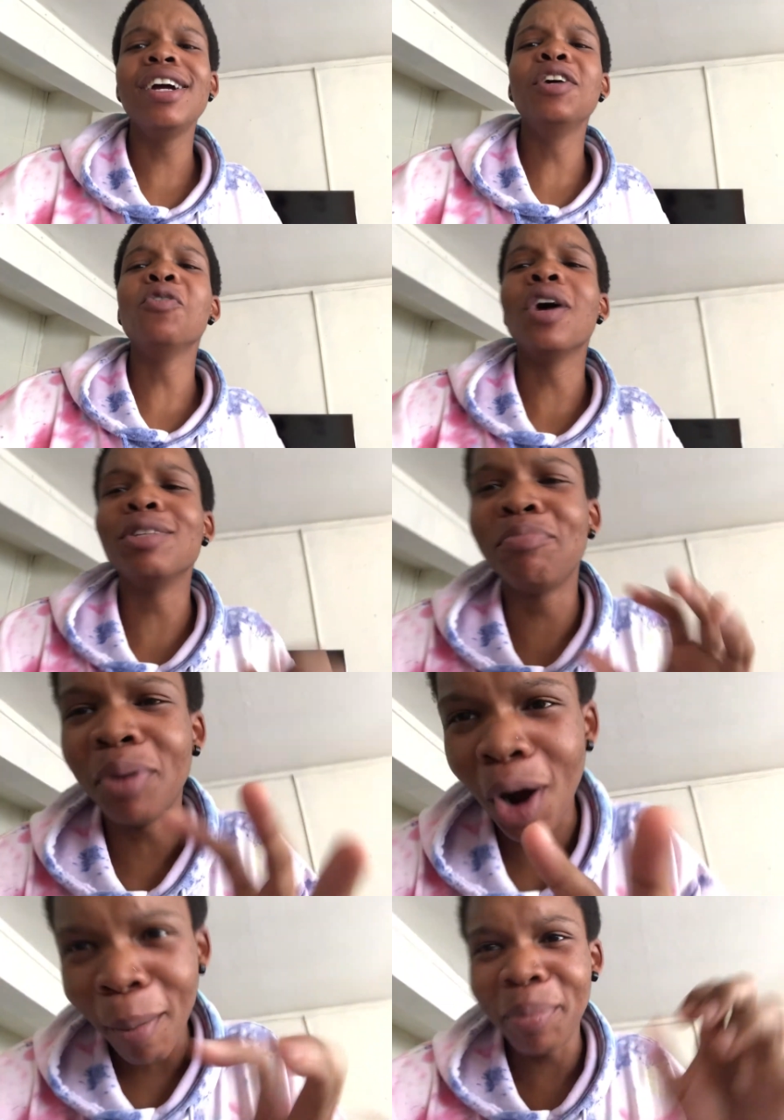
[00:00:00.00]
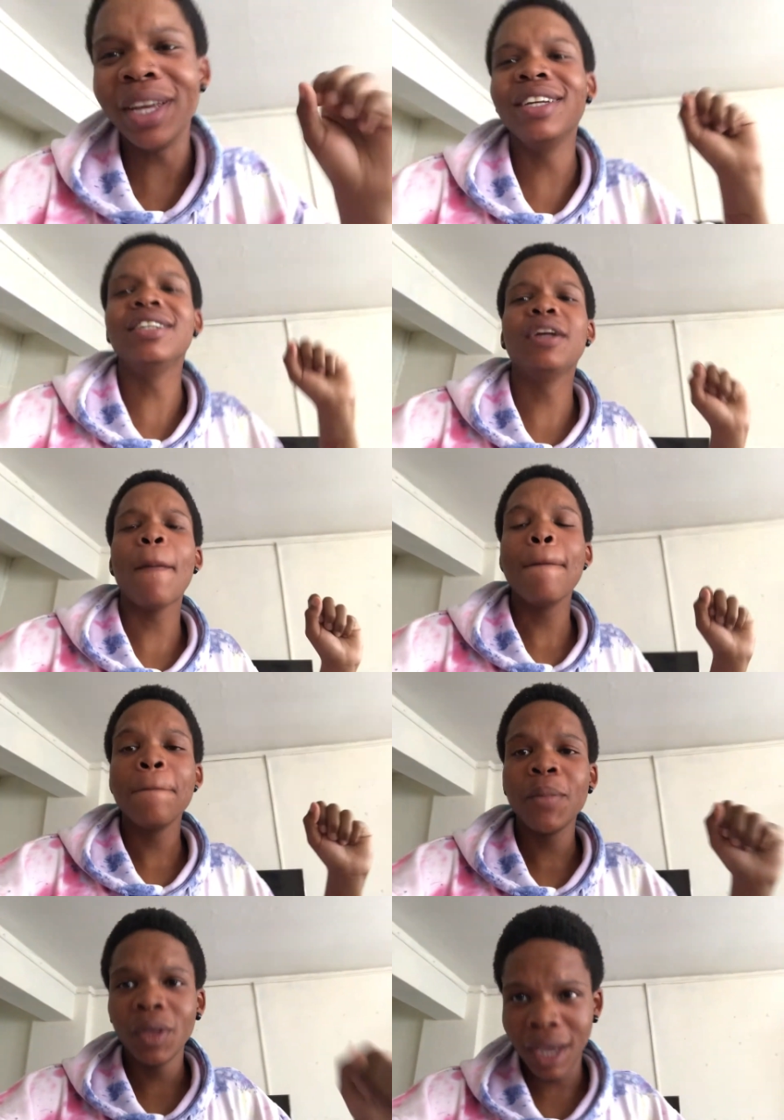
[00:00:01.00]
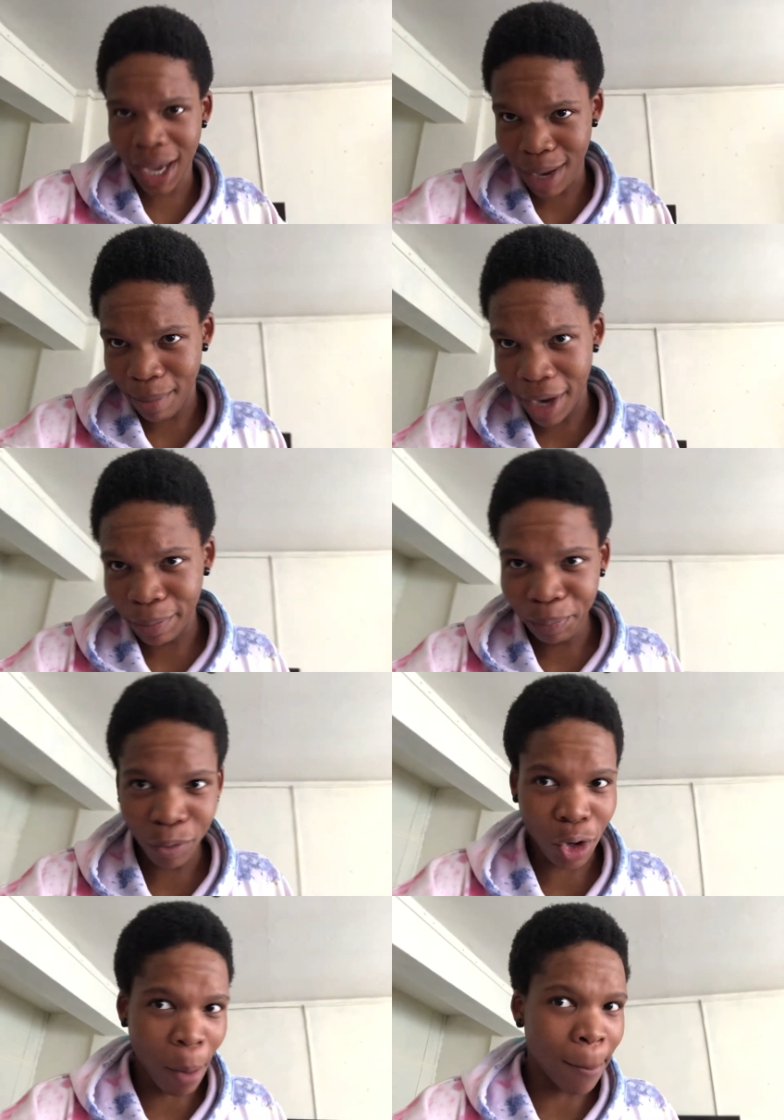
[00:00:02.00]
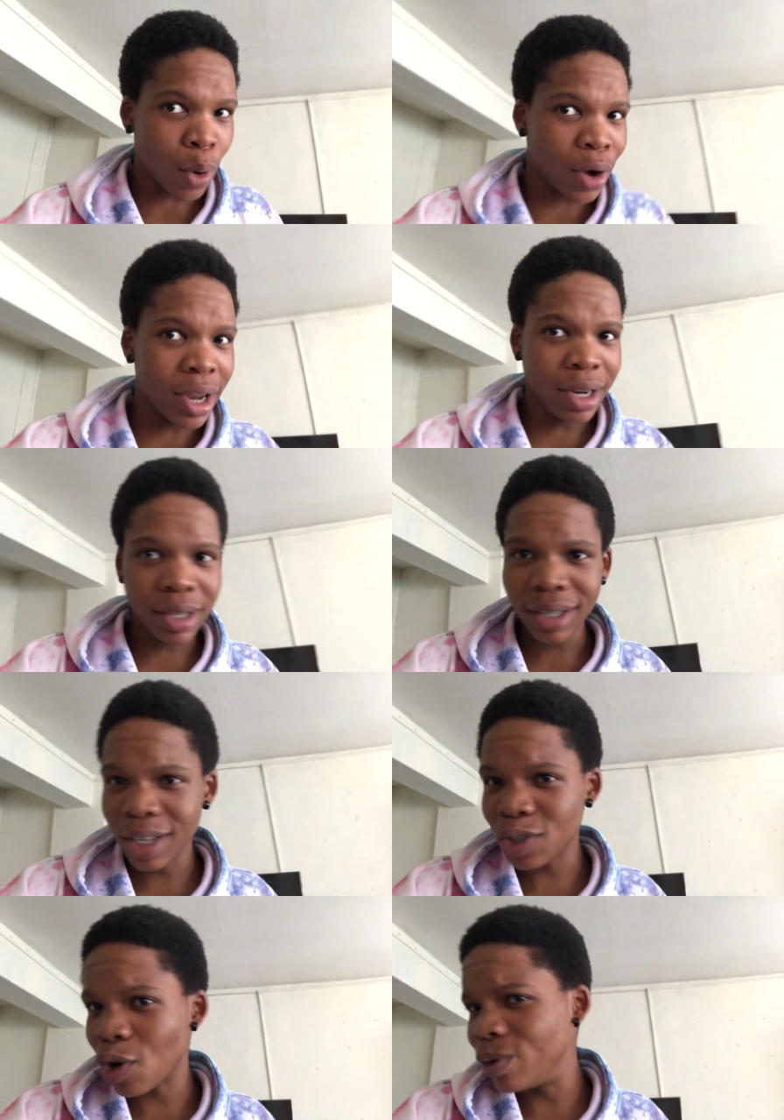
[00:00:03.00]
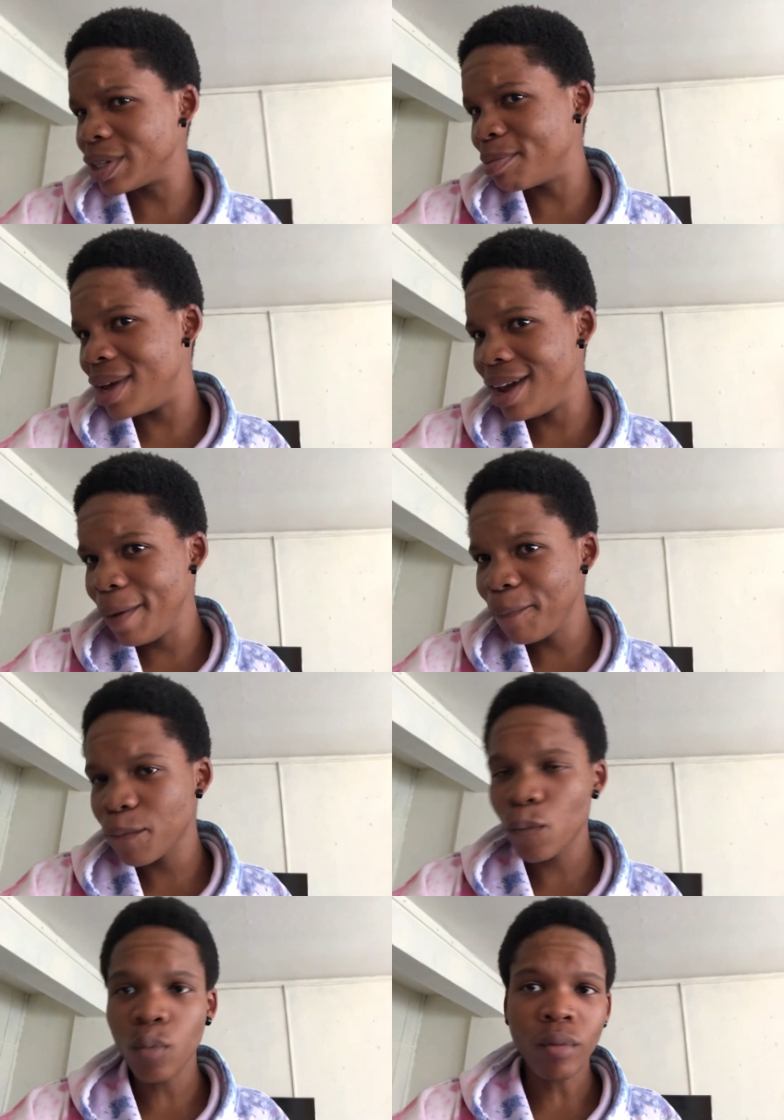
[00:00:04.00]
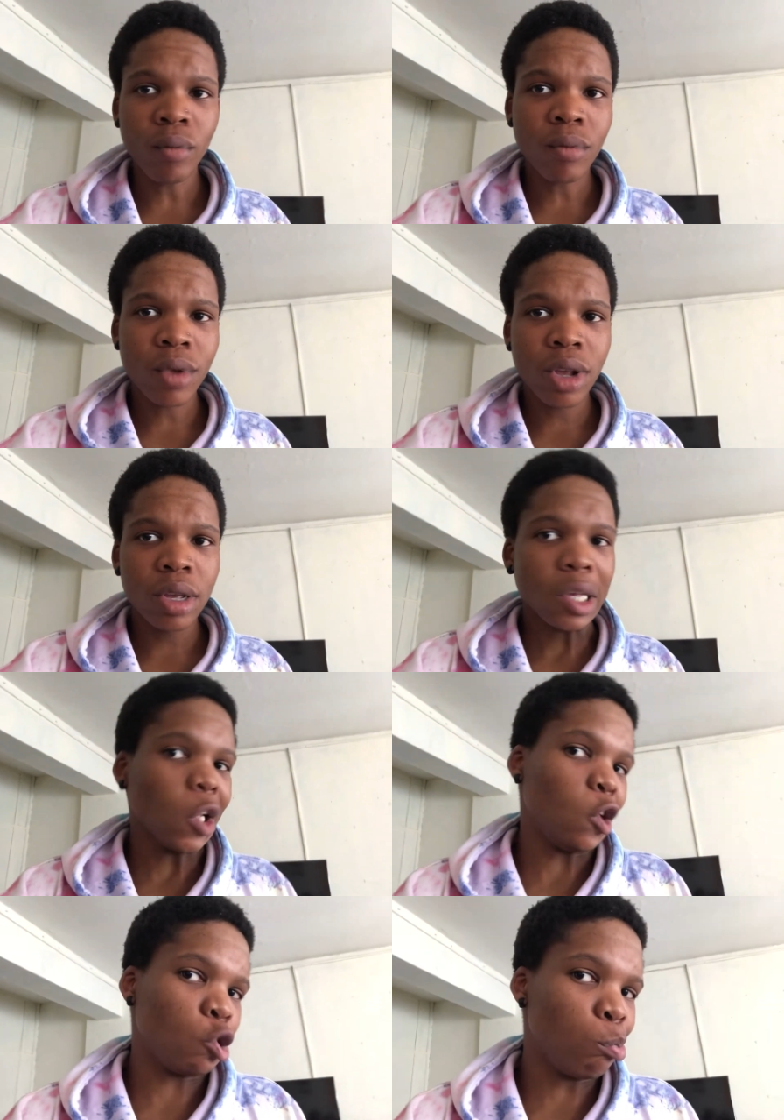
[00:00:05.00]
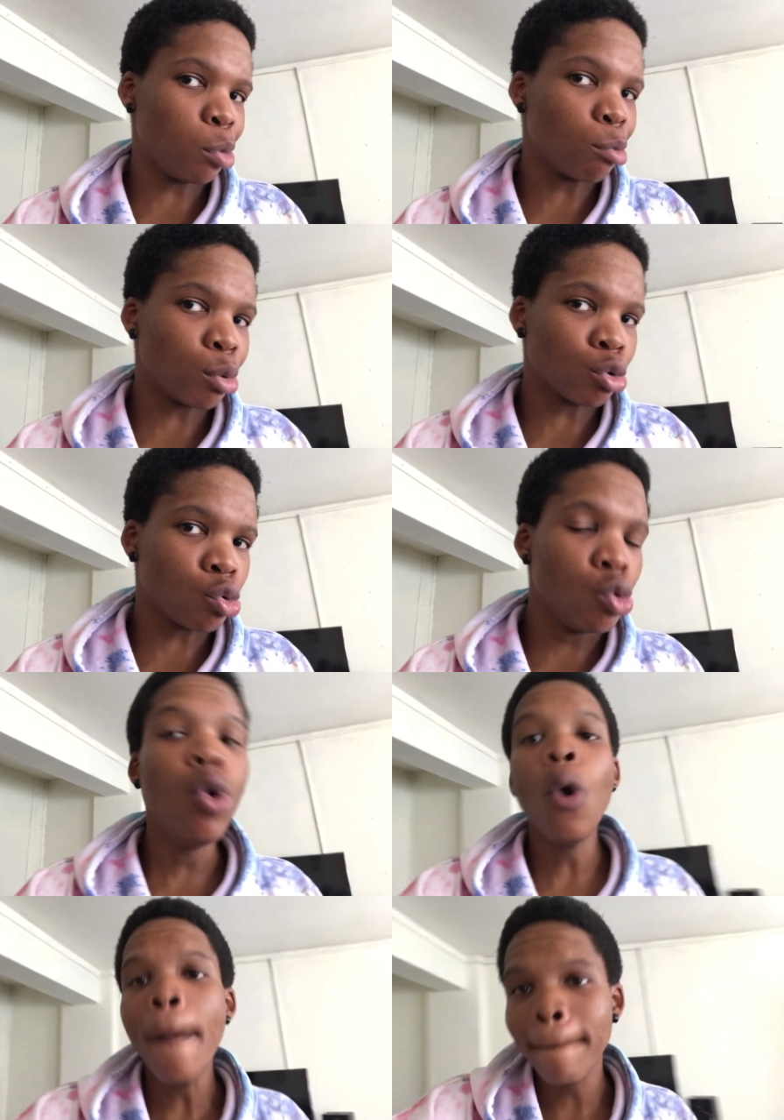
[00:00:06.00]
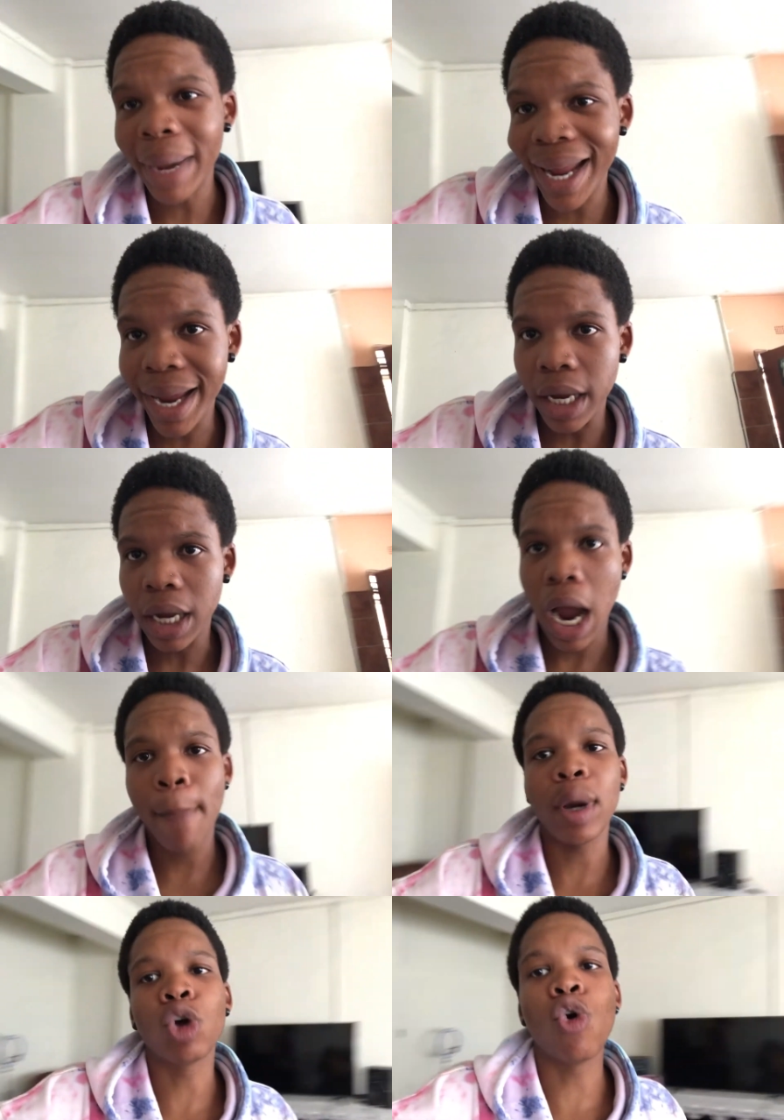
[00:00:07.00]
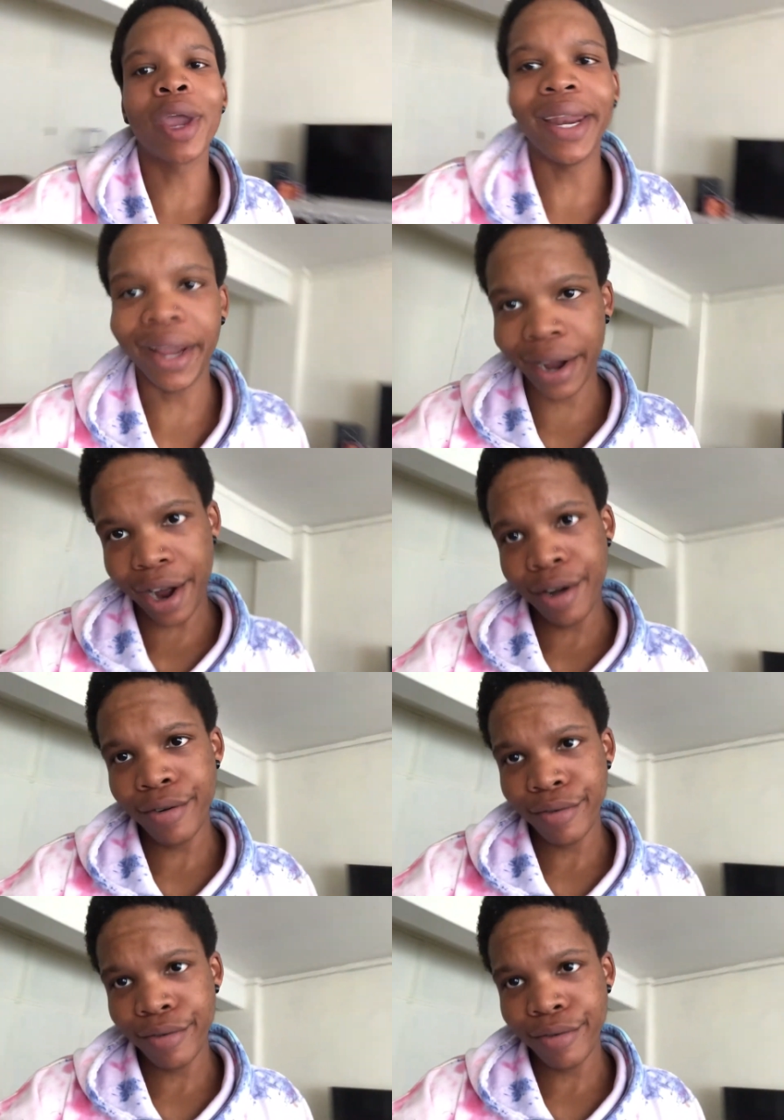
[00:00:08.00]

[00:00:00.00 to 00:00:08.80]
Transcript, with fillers: What's popping? Hey man, your boy is growing some hair and some pimples too. But hey, I'm about to go get a haircut.